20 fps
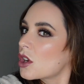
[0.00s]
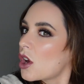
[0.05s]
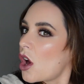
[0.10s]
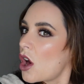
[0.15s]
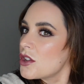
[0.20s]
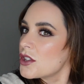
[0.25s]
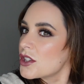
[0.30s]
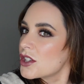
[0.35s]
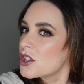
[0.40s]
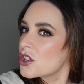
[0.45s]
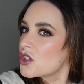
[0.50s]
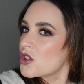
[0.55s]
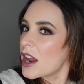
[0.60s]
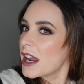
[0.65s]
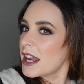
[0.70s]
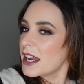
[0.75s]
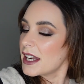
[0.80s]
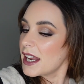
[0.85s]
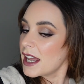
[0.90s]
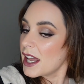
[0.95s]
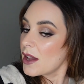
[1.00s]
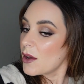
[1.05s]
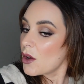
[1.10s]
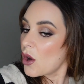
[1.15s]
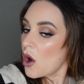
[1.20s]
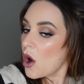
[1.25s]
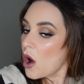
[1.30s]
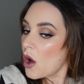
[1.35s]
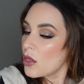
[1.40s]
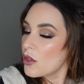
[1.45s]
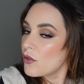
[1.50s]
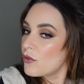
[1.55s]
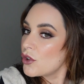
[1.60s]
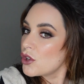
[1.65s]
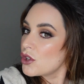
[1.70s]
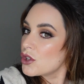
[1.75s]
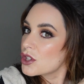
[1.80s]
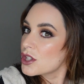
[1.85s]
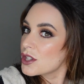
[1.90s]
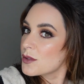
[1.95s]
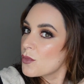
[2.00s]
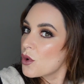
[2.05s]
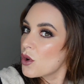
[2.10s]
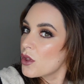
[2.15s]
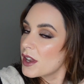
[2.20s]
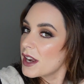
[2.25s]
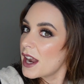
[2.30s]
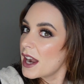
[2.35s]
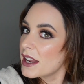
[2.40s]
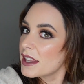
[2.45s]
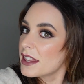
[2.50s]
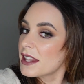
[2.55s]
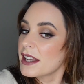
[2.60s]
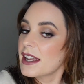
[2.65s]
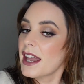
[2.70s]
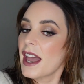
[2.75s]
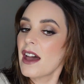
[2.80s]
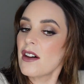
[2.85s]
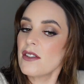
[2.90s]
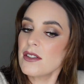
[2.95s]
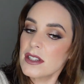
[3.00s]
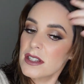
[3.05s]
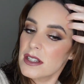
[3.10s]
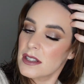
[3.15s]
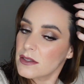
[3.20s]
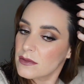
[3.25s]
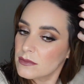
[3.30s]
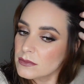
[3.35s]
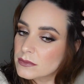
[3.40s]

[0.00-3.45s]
Concentrating it on the roots more than anything else.